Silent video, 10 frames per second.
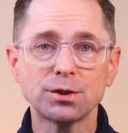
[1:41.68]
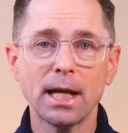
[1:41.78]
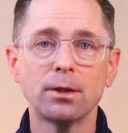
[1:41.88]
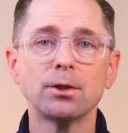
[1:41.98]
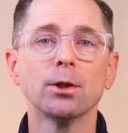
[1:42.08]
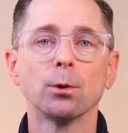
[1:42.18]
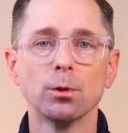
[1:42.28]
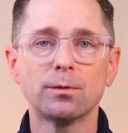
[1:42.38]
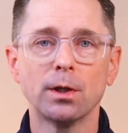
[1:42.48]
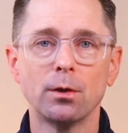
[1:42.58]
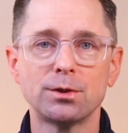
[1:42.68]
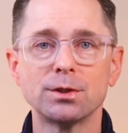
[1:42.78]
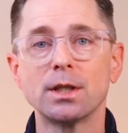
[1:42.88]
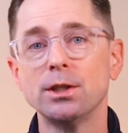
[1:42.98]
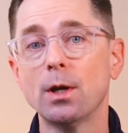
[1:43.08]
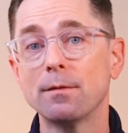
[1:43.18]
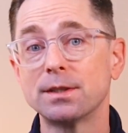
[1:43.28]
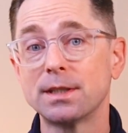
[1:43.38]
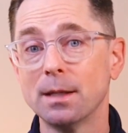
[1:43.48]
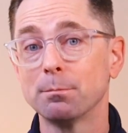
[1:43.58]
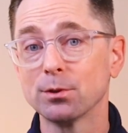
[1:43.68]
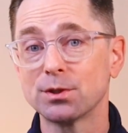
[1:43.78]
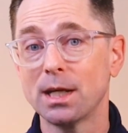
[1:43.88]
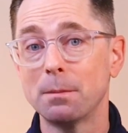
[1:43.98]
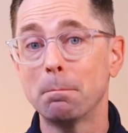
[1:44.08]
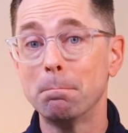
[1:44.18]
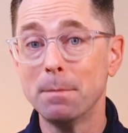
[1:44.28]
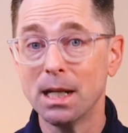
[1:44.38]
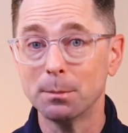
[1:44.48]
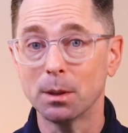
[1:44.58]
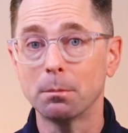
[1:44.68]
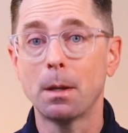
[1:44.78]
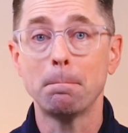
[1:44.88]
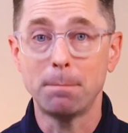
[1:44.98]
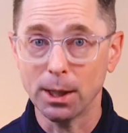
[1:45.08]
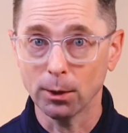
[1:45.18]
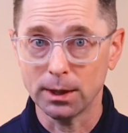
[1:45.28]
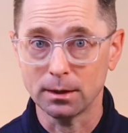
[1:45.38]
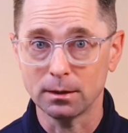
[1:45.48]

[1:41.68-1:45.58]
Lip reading: standard here at RoofCoach is that you have a 10% minimum, period.